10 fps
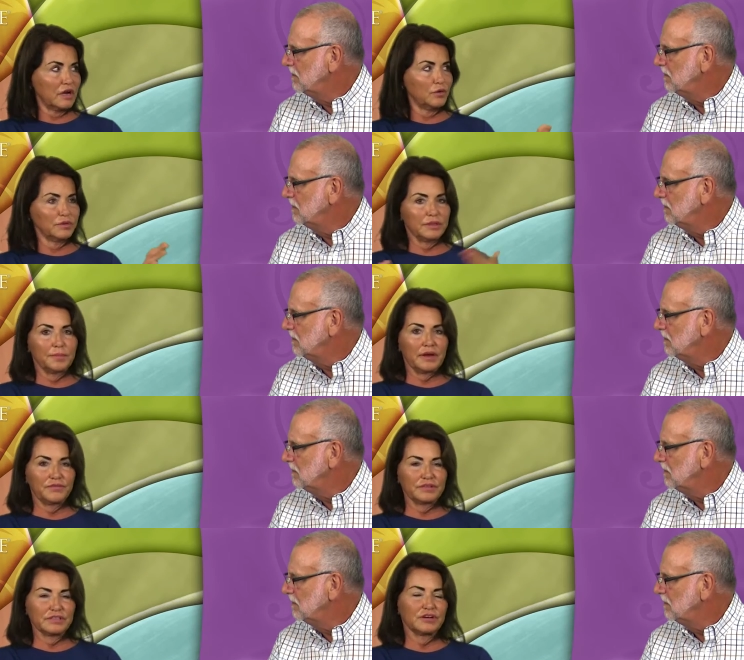Speaker 1: are, what the
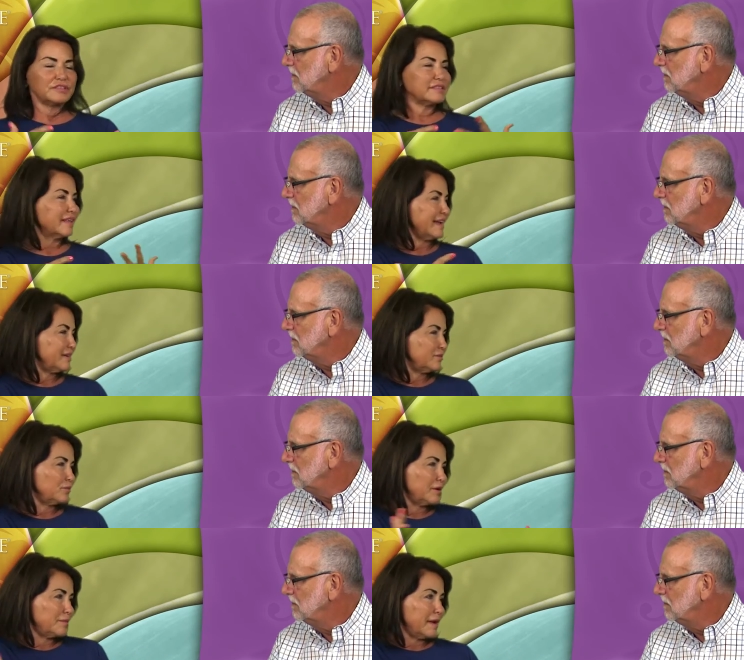benefits are. It's like
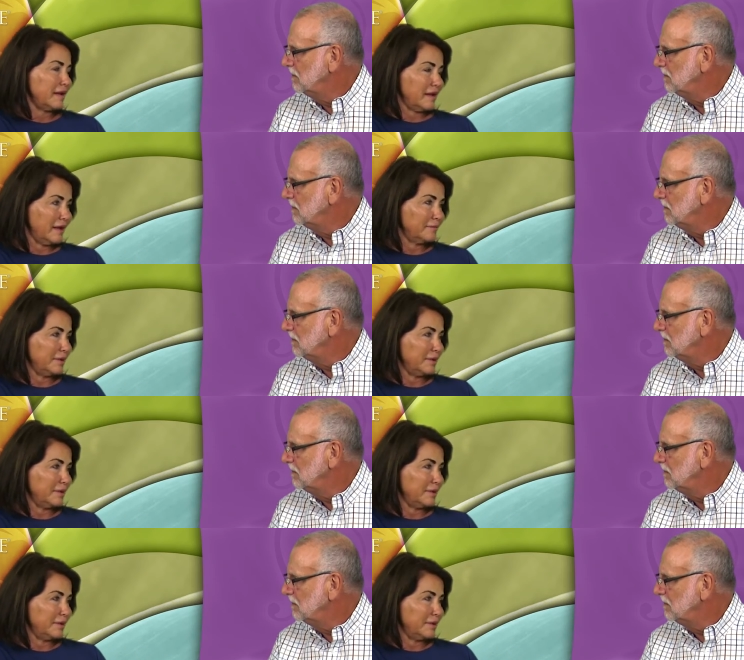one of my uh,